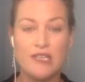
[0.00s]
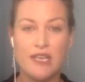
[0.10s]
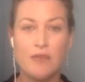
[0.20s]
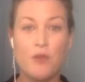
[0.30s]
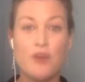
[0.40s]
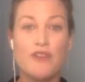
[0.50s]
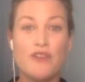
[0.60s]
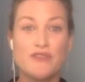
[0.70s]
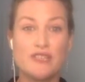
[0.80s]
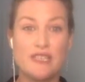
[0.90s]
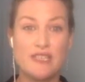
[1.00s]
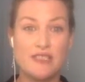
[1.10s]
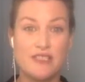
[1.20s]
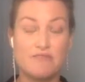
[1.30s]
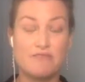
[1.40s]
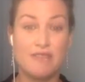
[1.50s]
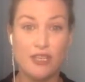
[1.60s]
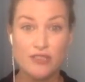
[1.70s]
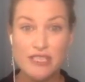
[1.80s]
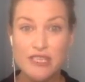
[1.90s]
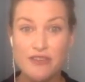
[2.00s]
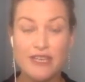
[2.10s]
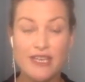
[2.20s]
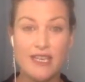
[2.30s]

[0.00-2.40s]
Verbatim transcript: And one of those obviously is to get on TV,